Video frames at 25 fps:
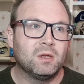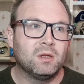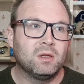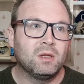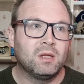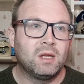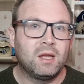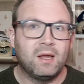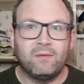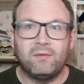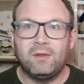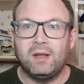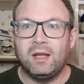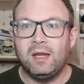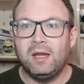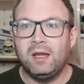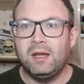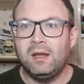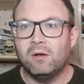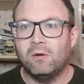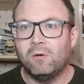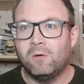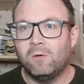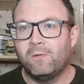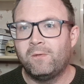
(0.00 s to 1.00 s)
give the
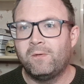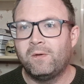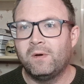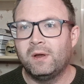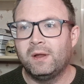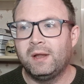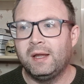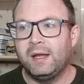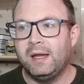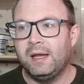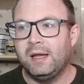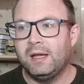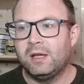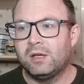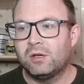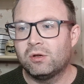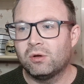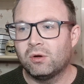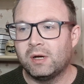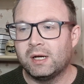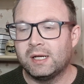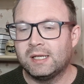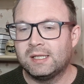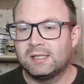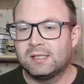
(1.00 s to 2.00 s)
author the
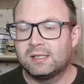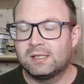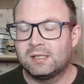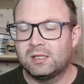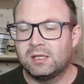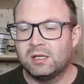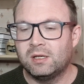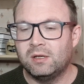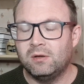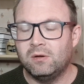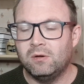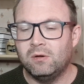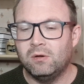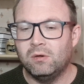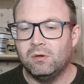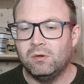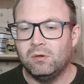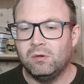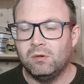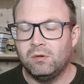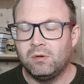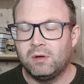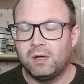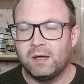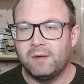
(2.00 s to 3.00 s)
choice
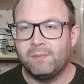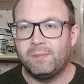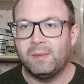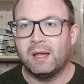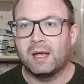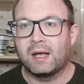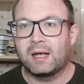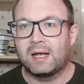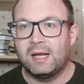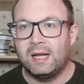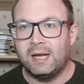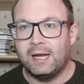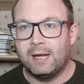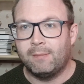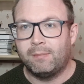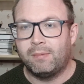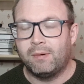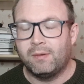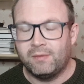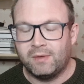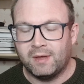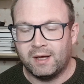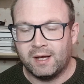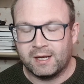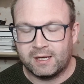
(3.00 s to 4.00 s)
to give me a clip
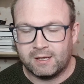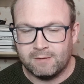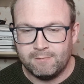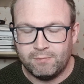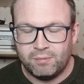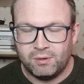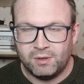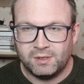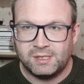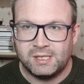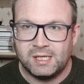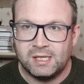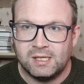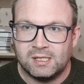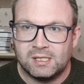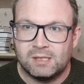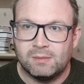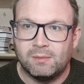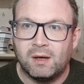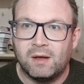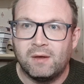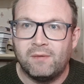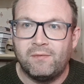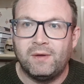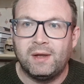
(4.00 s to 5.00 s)
that I can put into
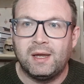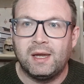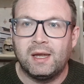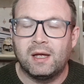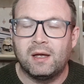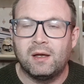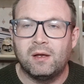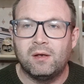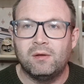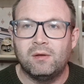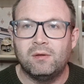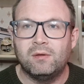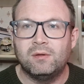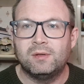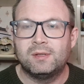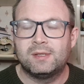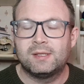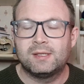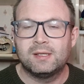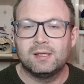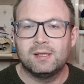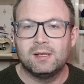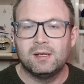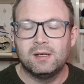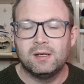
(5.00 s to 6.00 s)
my videos.
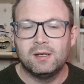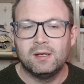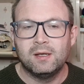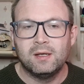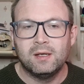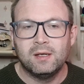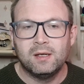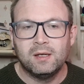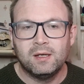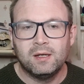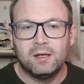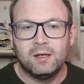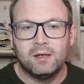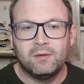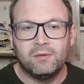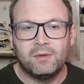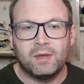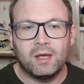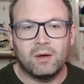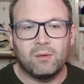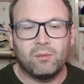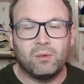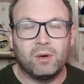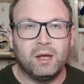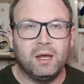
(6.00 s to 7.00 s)

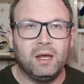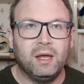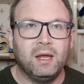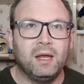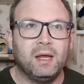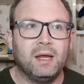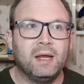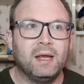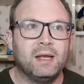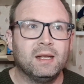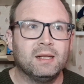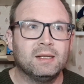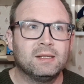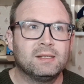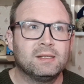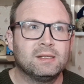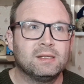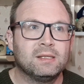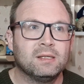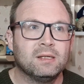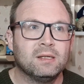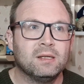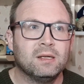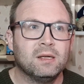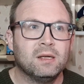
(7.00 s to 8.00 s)
That way it
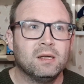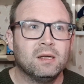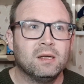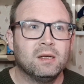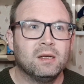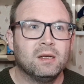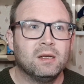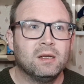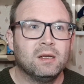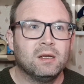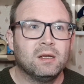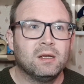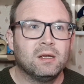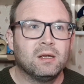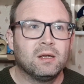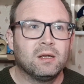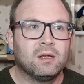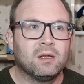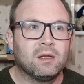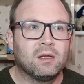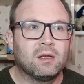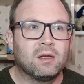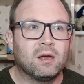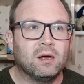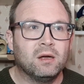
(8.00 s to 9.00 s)

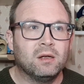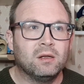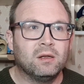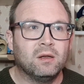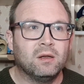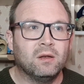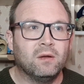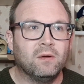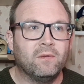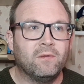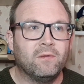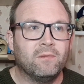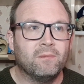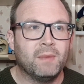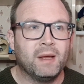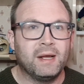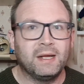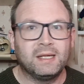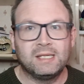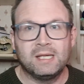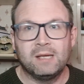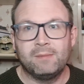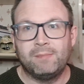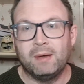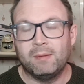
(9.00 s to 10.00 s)
kind of
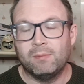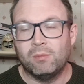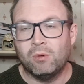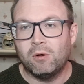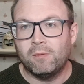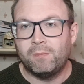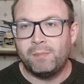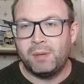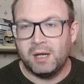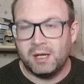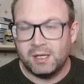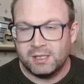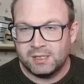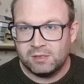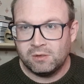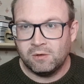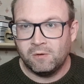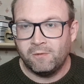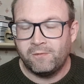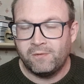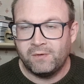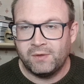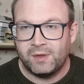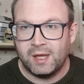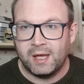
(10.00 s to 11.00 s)
makes it a bit more personal
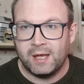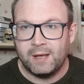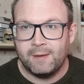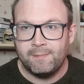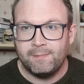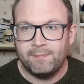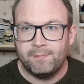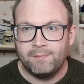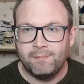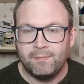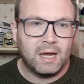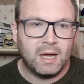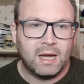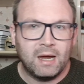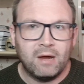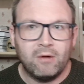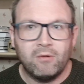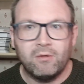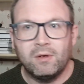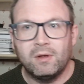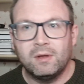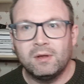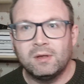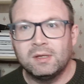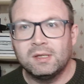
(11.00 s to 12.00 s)
for them.
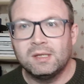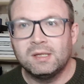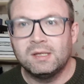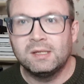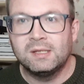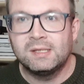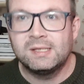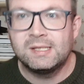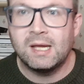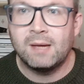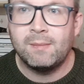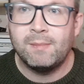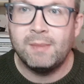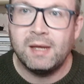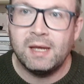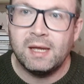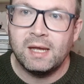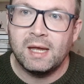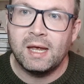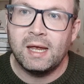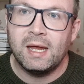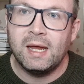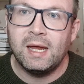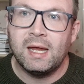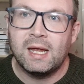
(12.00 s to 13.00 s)
Aarron sent me
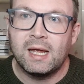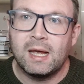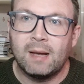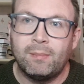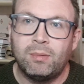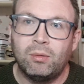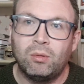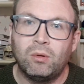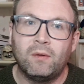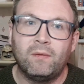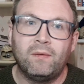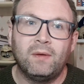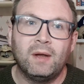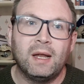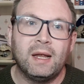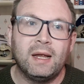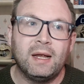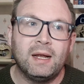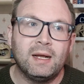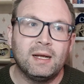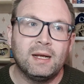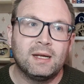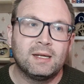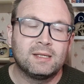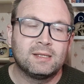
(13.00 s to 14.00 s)
a couple of
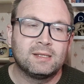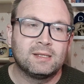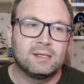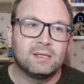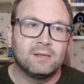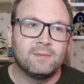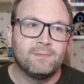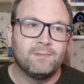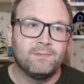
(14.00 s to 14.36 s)
links